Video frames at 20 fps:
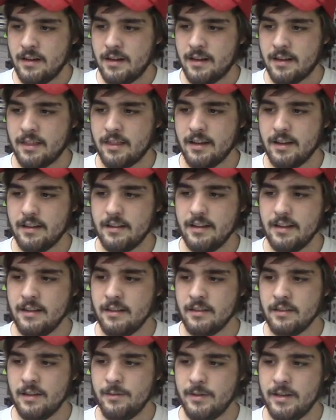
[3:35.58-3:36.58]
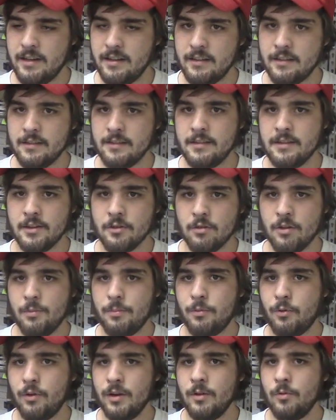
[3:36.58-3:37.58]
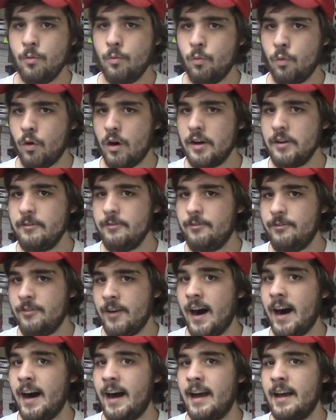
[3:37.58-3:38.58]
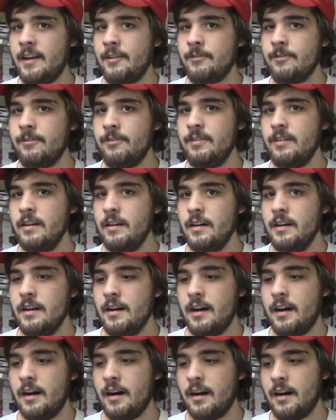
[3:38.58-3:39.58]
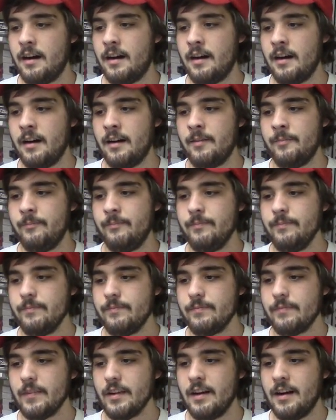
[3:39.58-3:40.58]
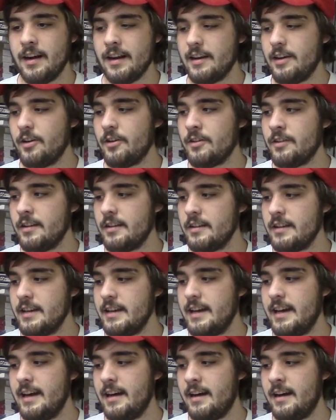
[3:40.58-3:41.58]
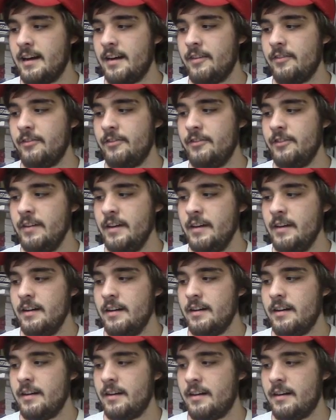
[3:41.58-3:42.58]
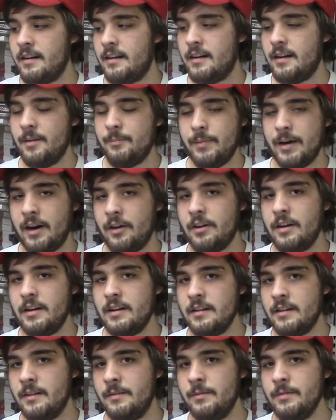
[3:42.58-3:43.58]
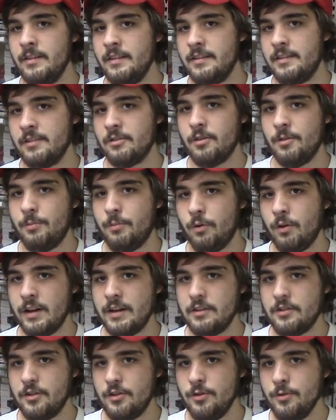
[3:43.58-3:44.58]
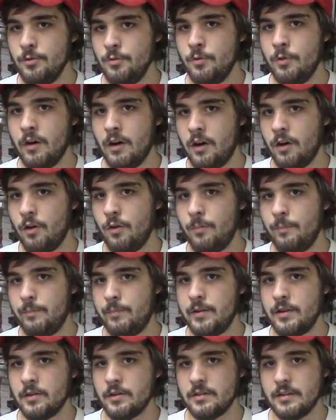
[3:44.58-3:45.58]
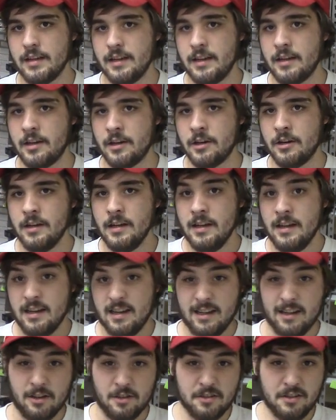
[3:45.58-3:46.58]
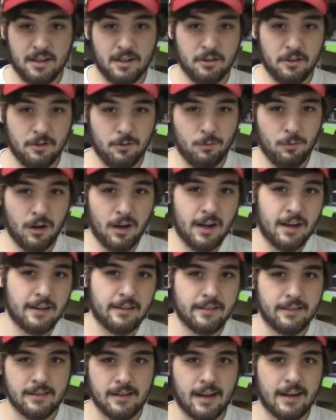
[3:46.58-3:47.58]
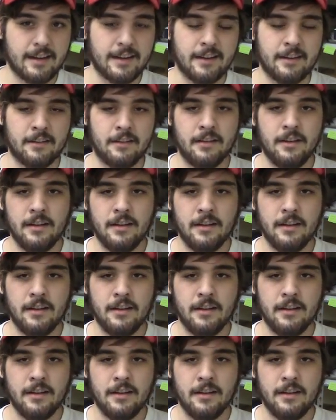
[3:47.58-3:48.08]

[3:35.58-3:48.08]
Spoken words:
think the limit is 0.15. I currently have about a 0.2 ohm build here, and I'll tell you why in a second,